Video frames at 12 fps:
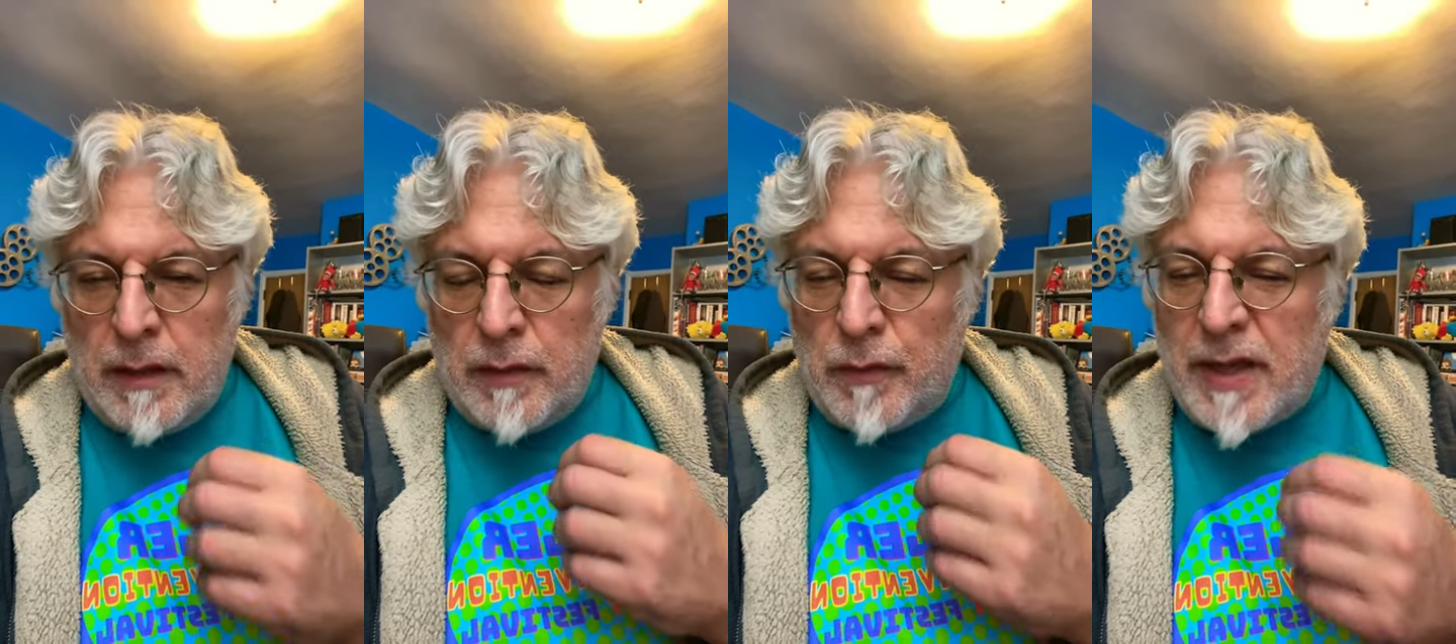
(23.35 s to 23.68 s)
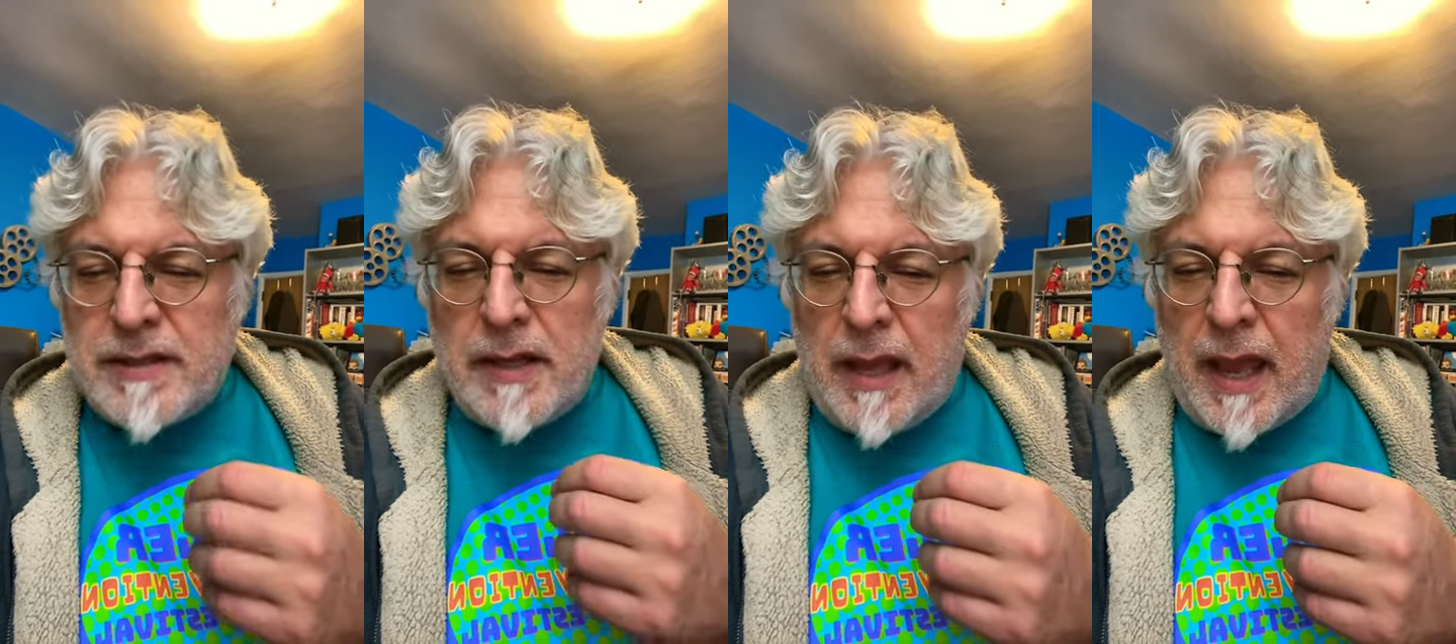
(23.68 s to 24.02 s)
The
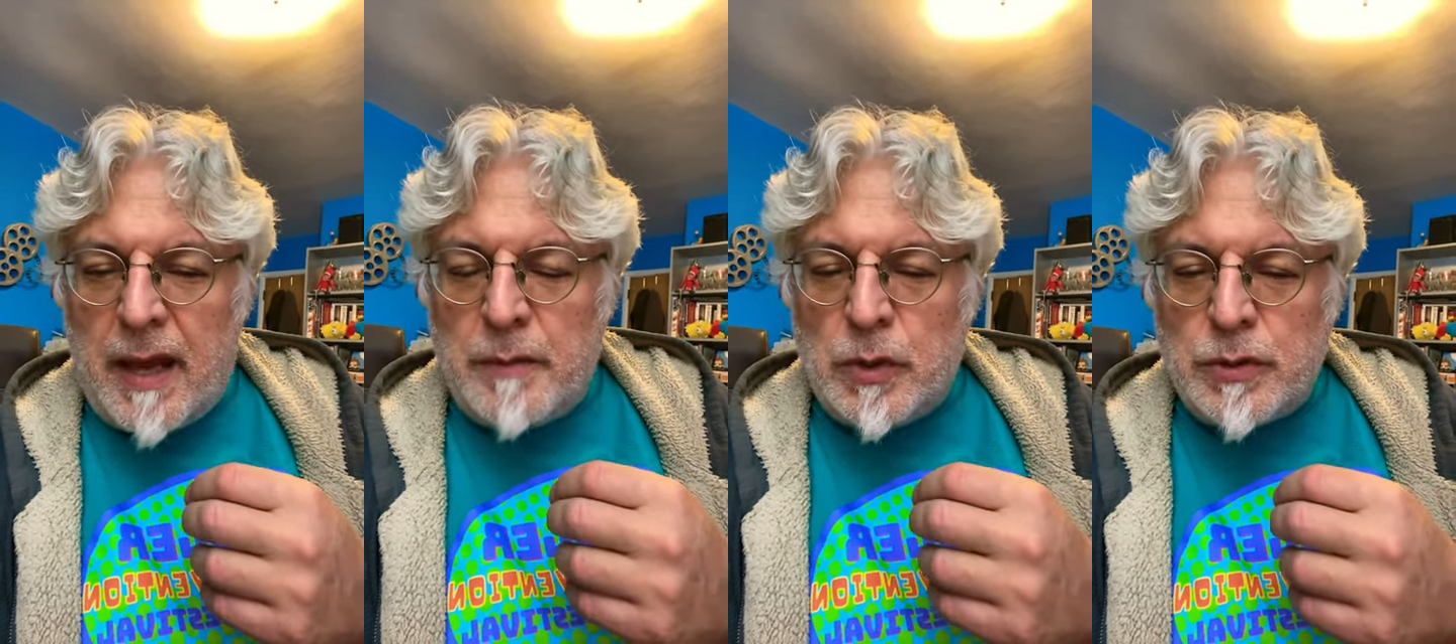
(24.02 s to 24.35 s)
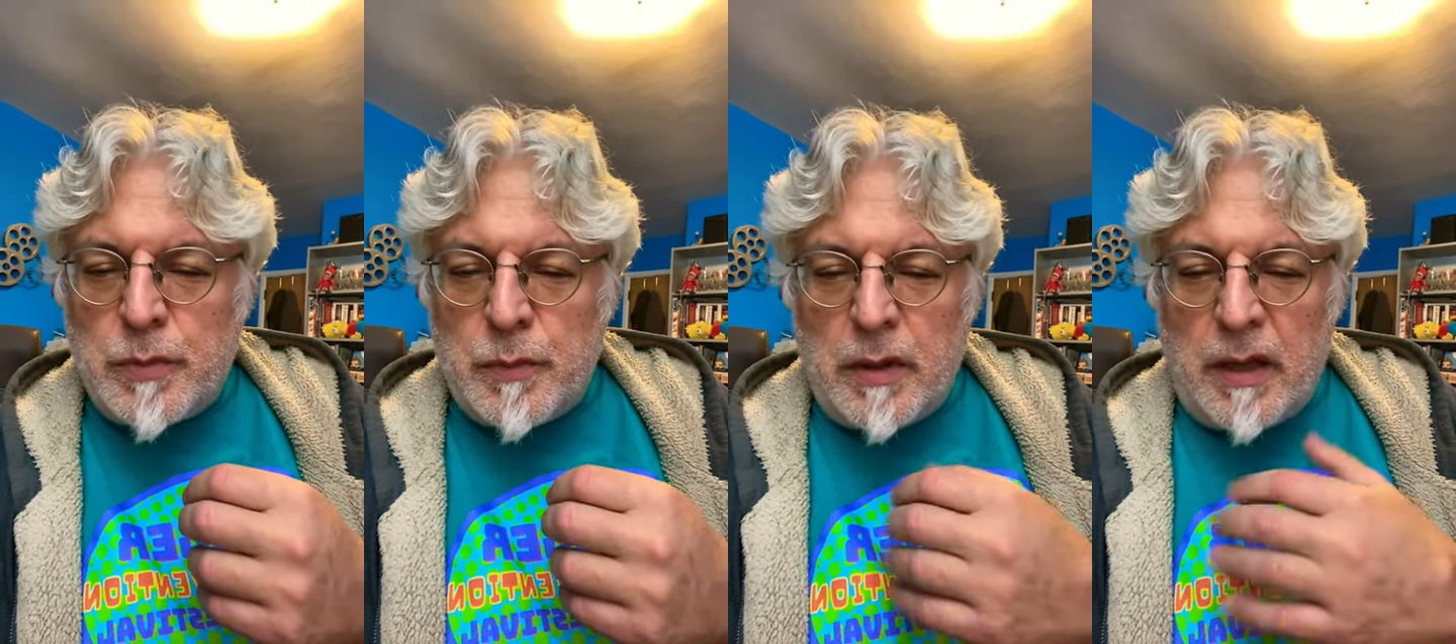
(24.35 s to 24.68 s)
rest of the
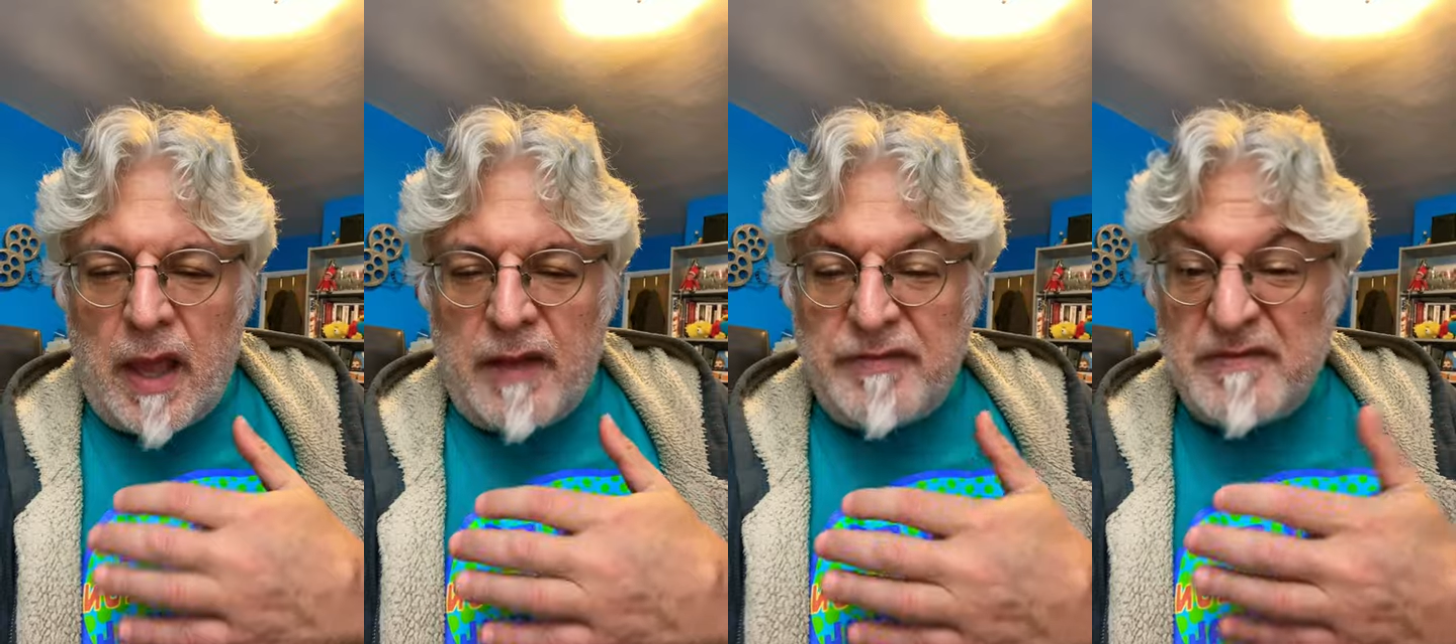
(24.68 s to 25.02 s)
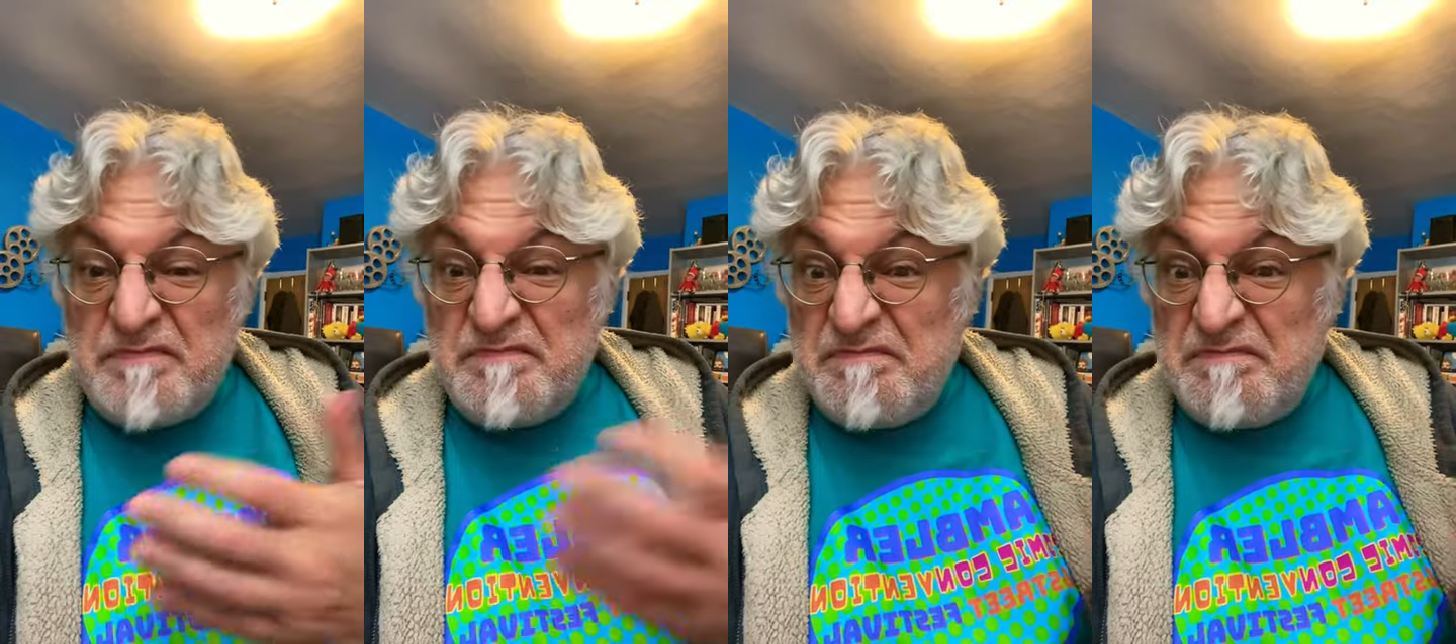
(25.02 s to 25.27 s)
animals were left